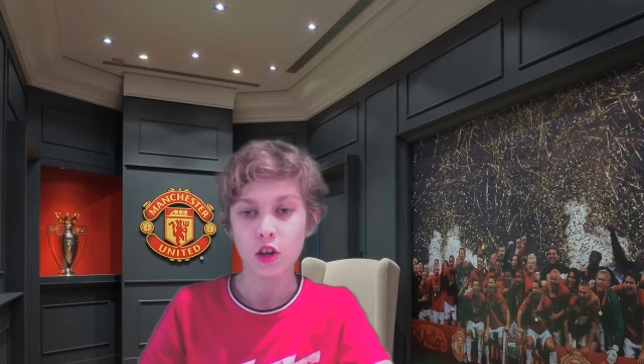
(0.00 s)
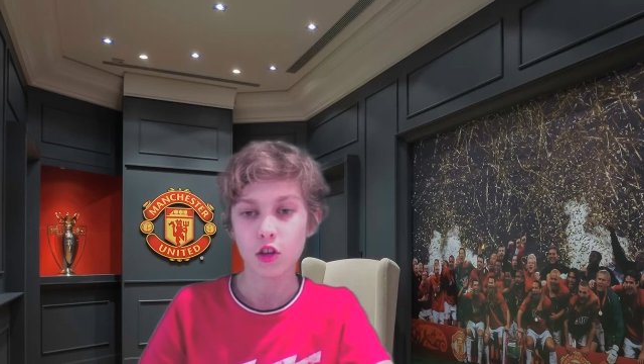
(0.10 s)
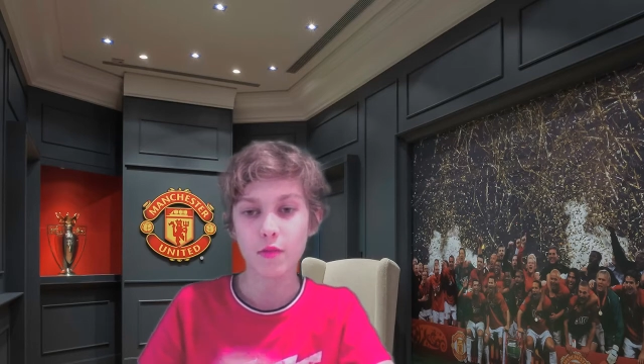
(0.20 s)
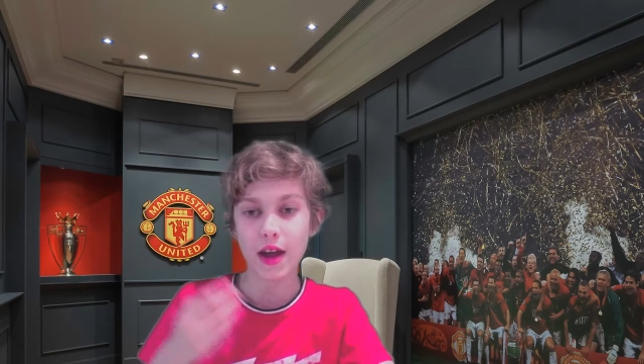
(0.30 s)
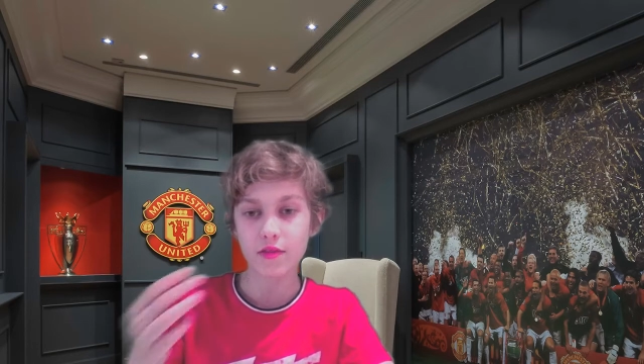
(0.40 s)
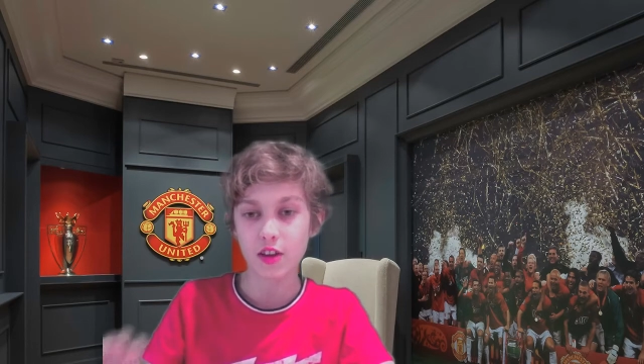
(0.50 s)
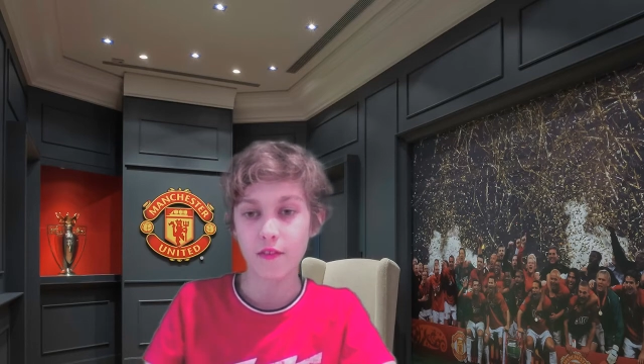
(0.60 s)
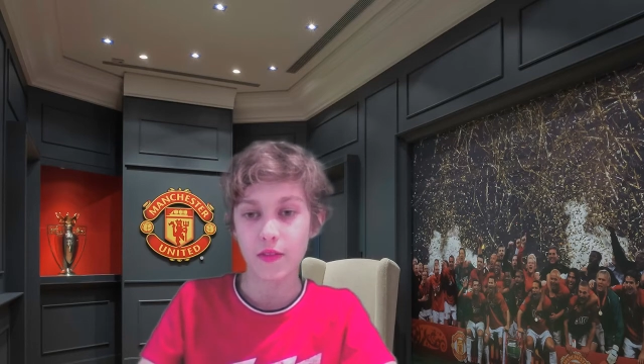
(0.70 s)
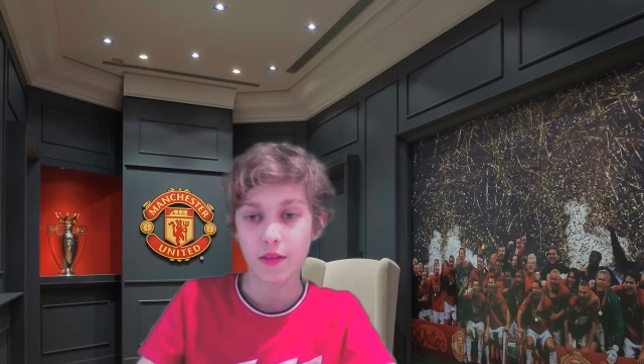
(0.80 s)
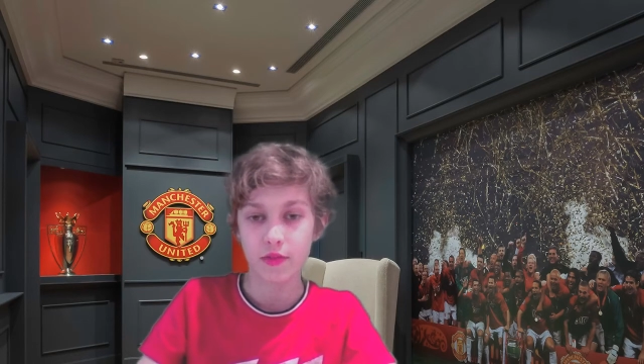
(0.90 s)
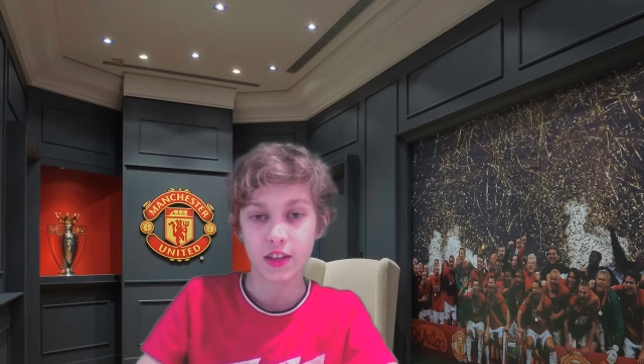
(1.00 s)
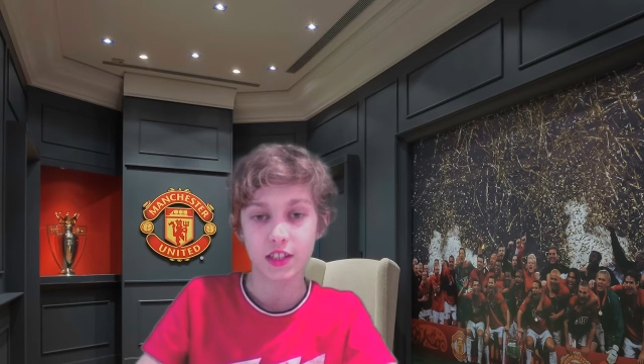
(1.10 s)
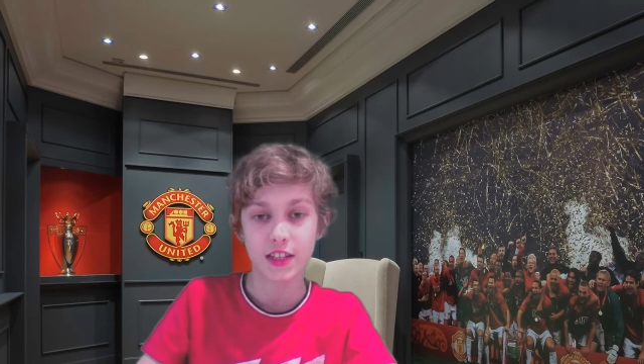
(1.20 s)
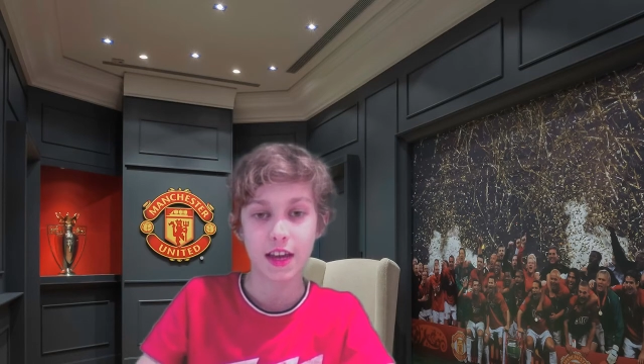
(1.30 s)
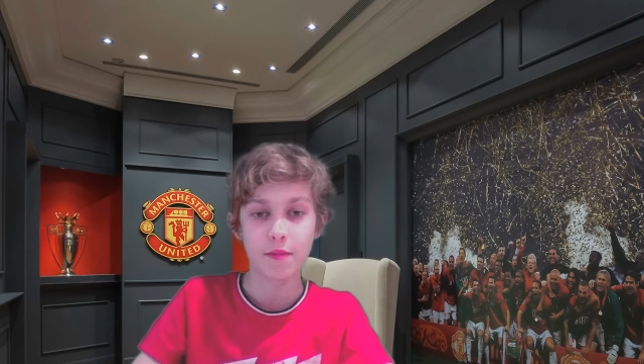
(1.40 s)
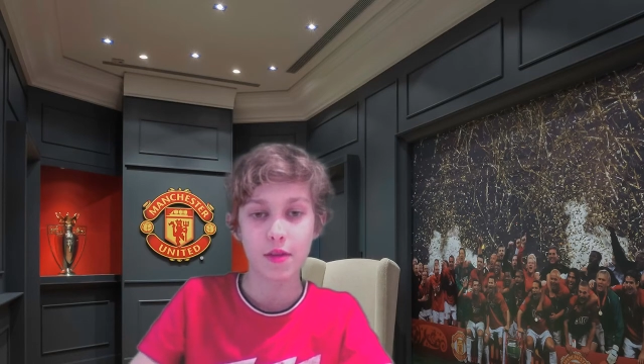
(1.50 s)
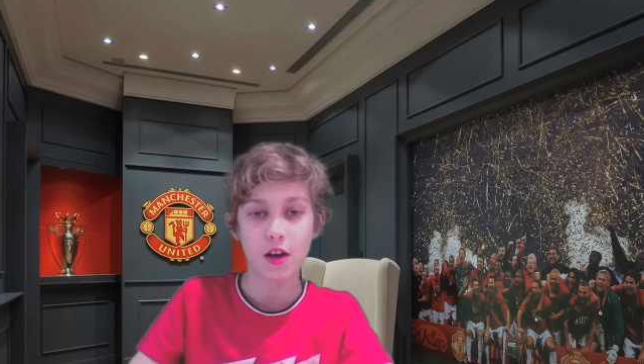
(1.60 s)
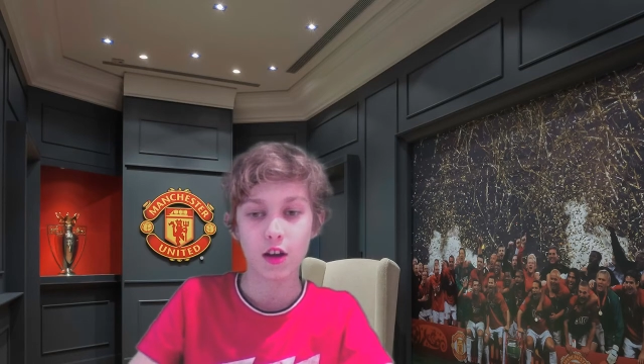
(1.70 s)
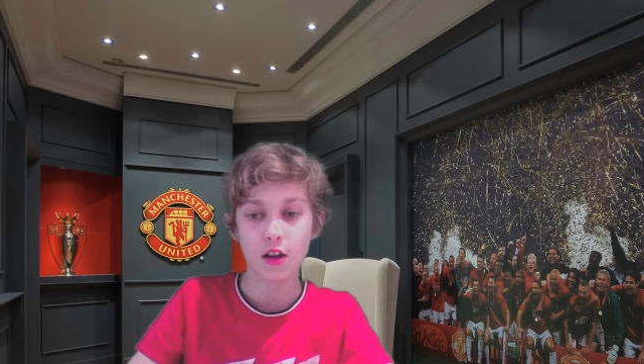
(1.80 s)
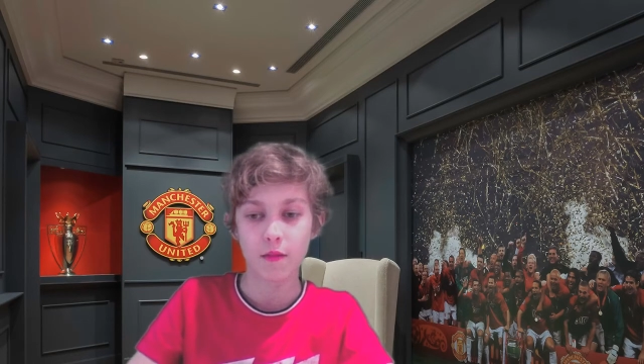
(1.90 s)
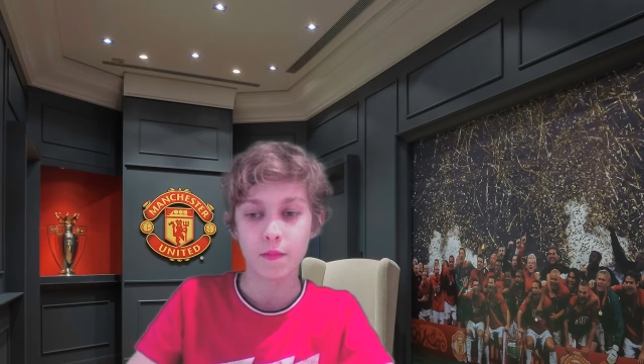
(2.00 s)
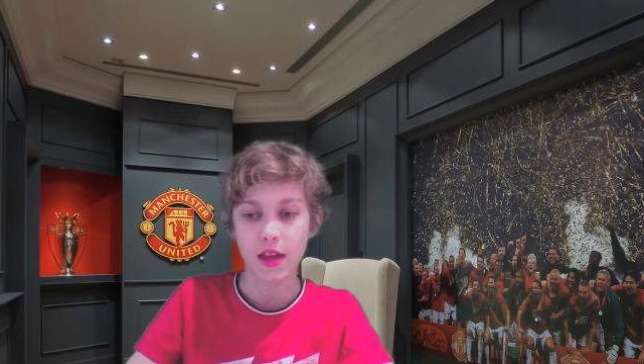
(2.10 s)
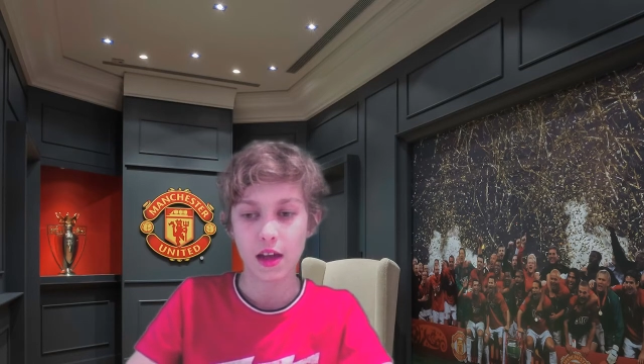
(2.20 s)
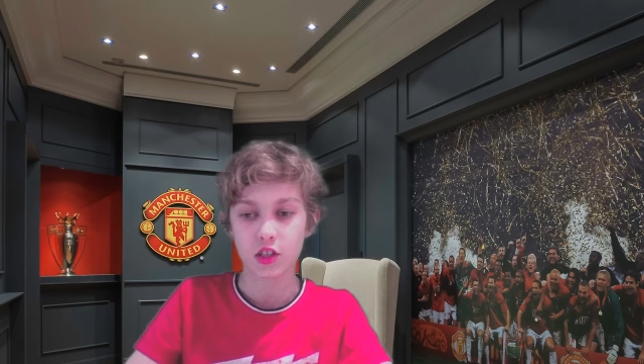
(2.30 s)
So we have to have faith in this team. Um, yeah,